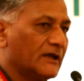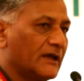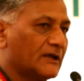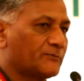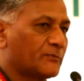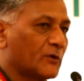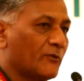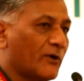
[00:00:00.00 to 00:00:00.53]

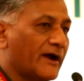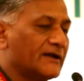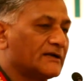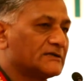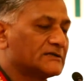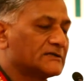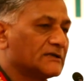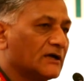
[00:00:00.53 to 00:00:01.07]
It
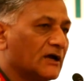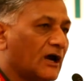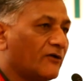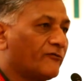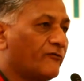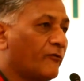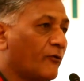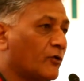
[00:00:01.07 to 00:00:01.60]
provides a
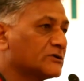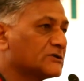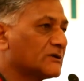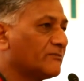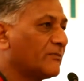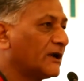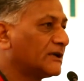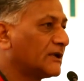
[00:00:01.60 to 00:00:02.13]

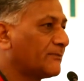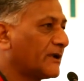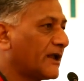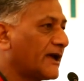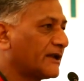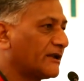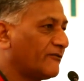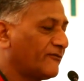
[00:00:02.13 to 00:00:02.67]
force
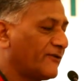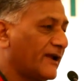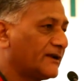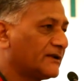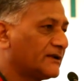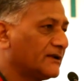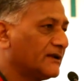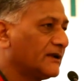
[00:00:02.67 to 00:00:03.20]
multiplier
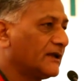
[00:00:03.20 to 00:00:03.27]
effect